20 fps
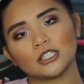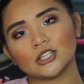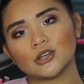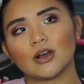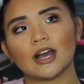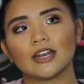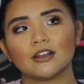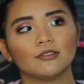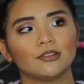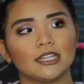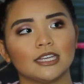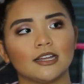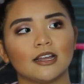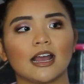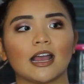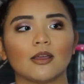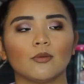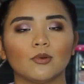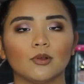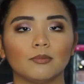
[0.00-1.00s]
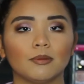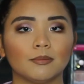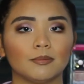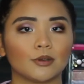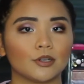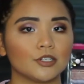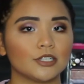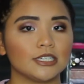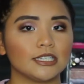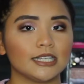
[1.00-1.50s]
so I don't think I will be
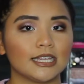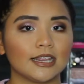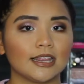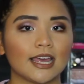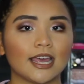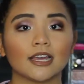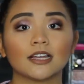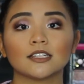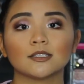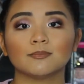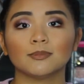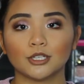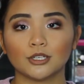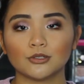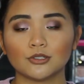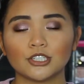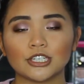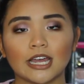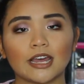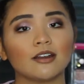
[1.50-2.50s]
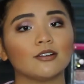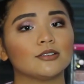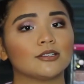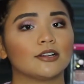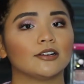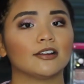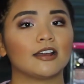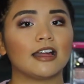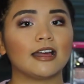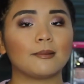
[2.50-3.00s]
purchasing that because blue shadows
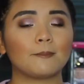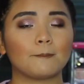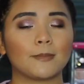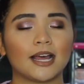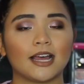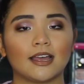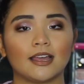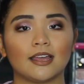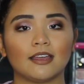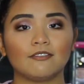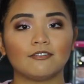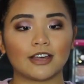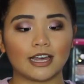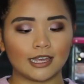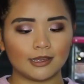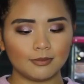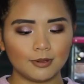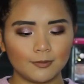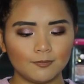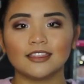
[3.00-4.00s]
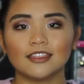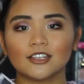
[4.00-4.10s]
are not my vibe.